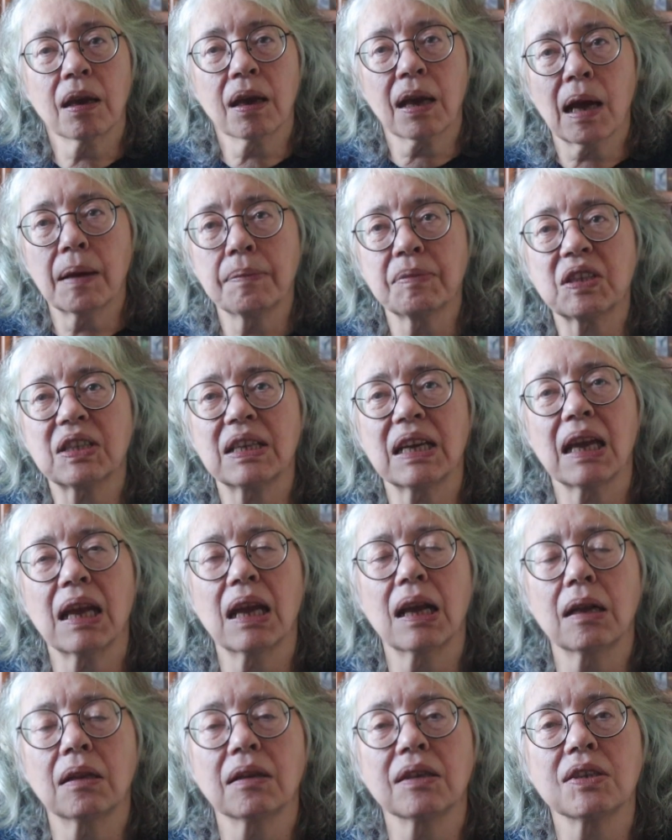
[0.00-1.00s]
comes to
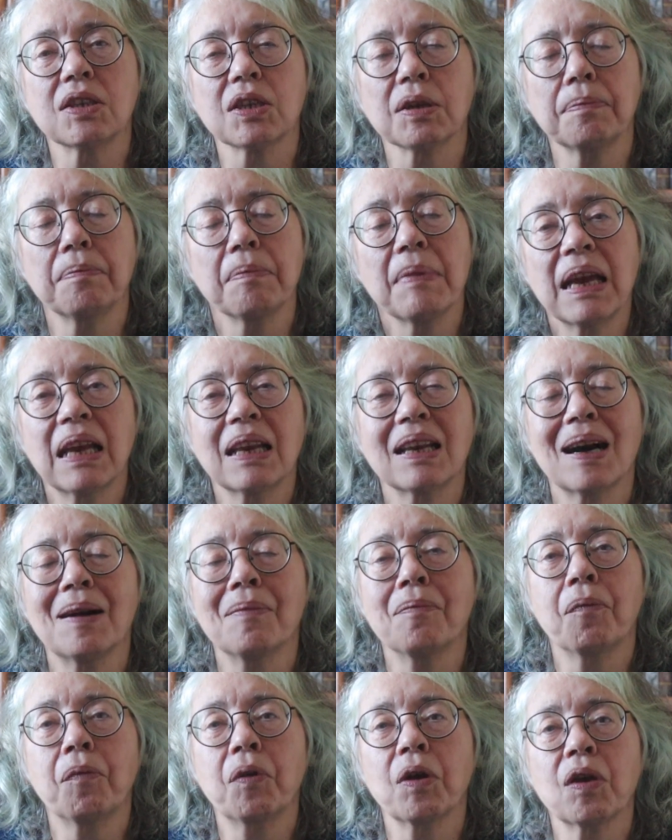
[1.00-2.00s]
England to meet
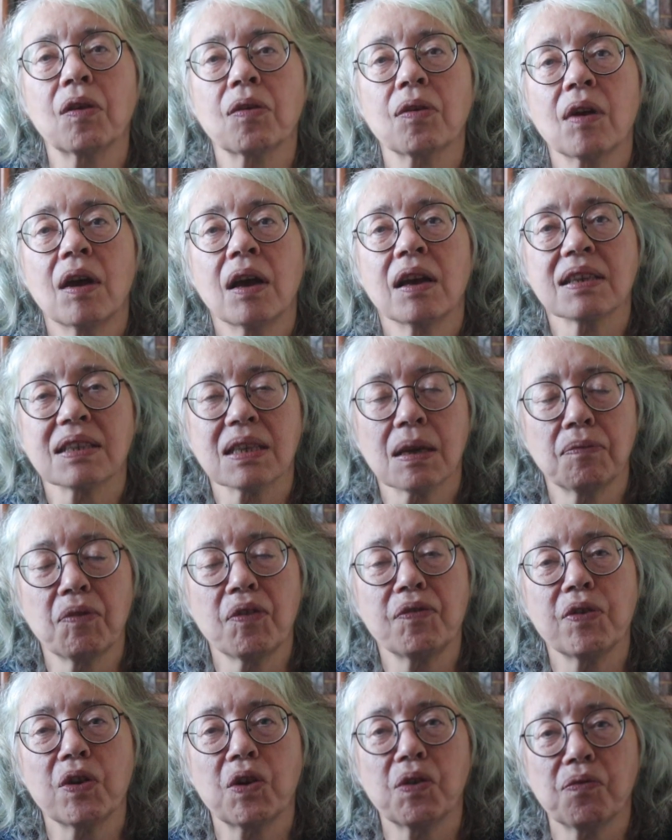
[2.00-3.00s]
up with some
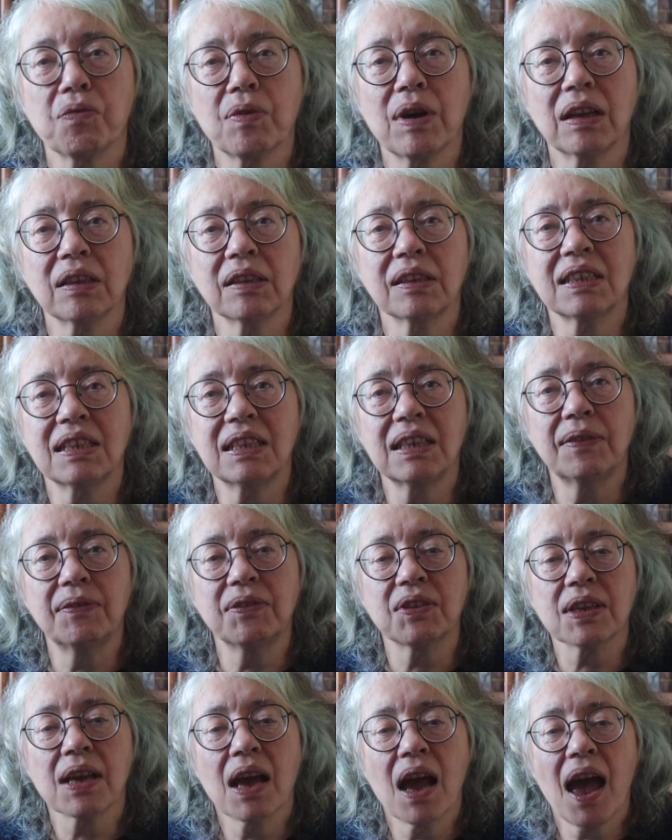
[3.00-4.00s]
of her
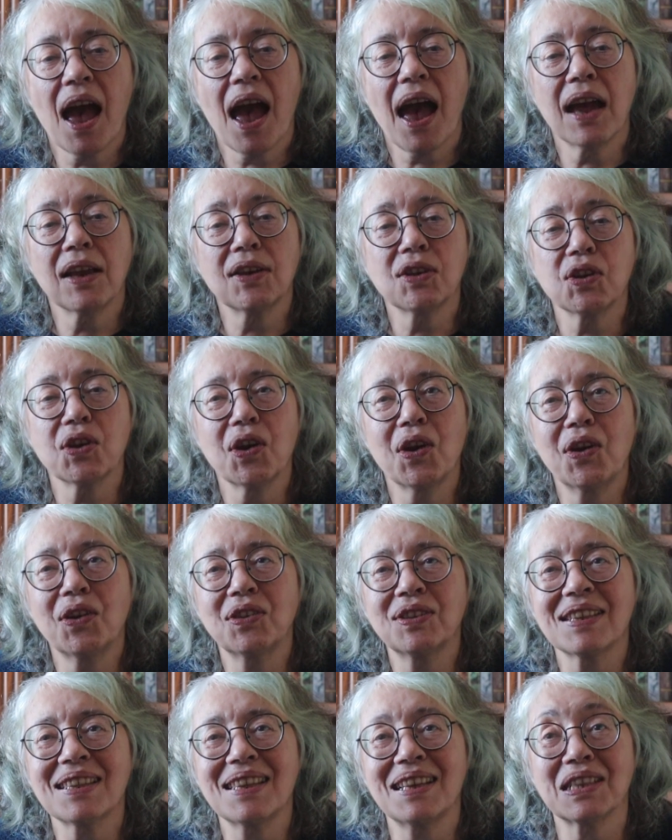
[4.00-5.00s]
relatives and
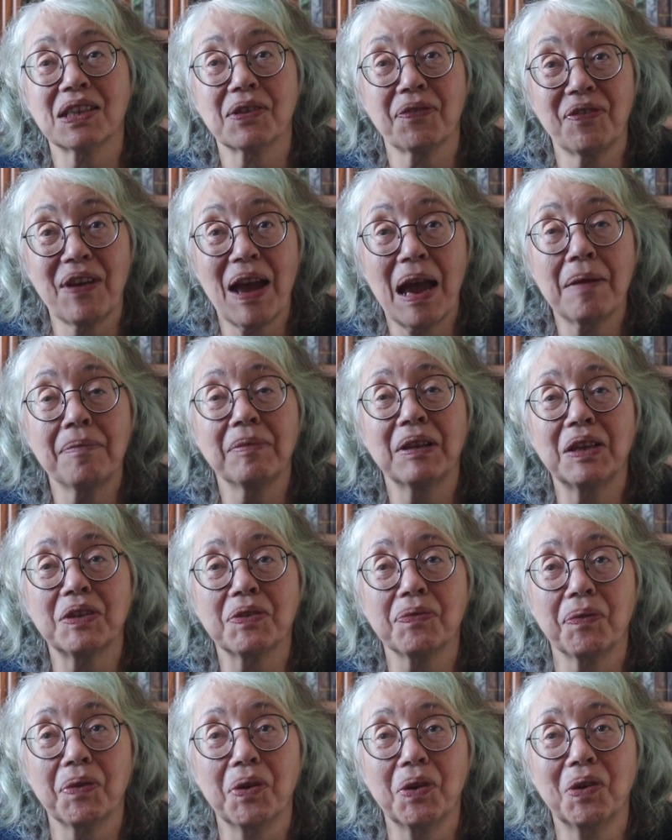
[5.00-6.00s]
turns this
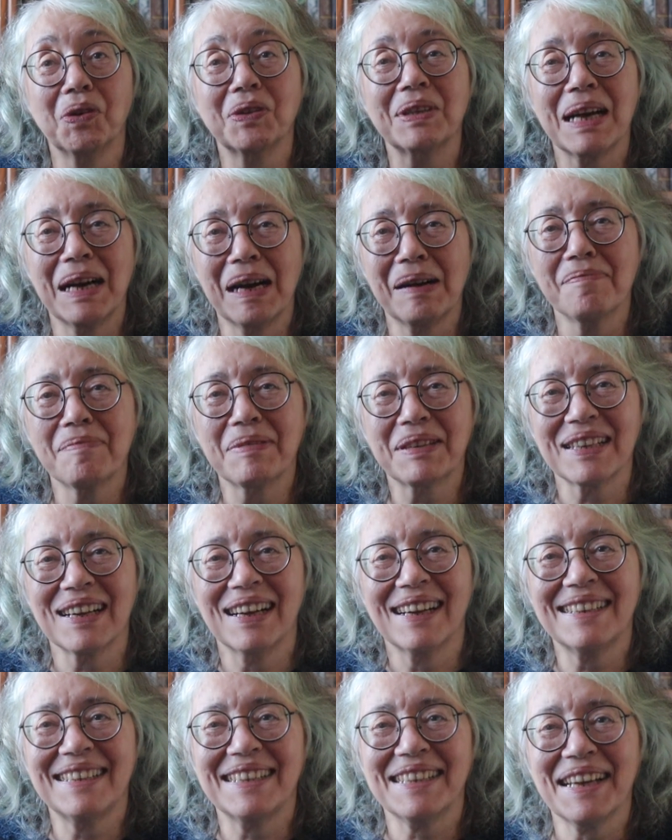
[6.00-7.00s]
family's world
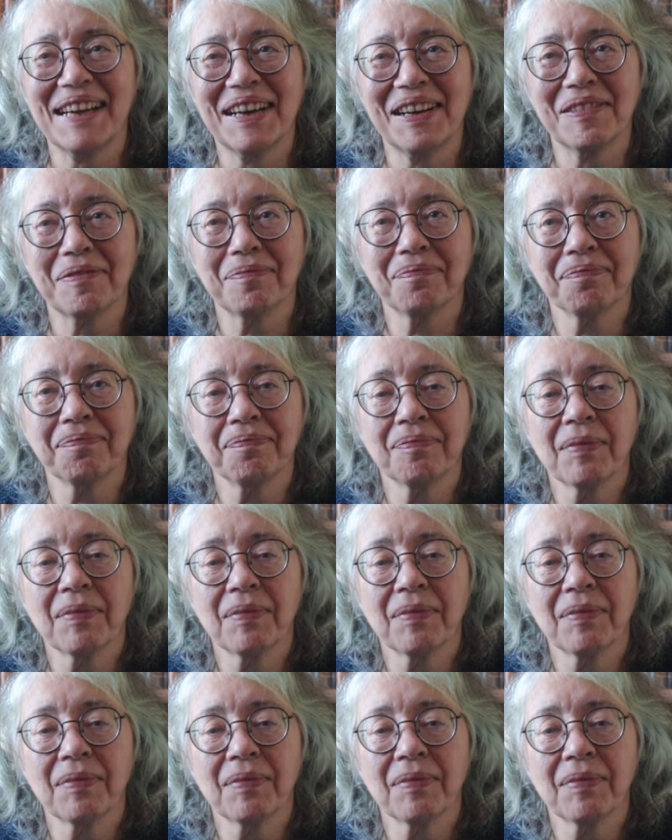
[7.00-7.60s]
upside down.